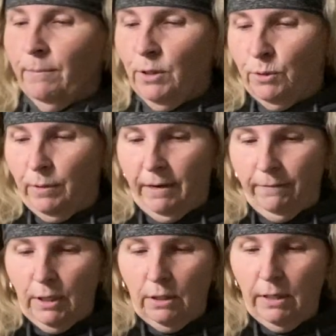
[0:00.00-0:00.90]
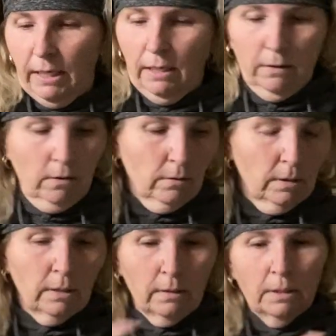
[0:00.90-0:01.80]
Use whatever cooking
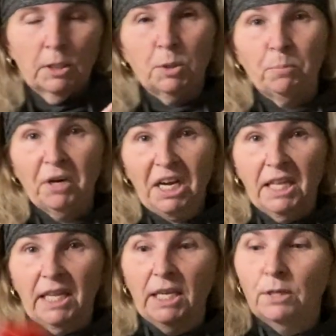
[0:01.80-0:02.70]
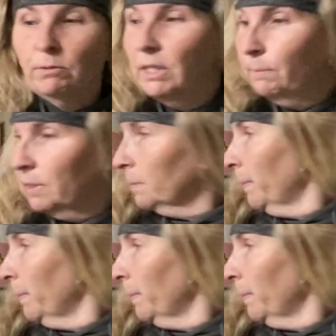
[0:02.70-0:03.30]
spray that you deem is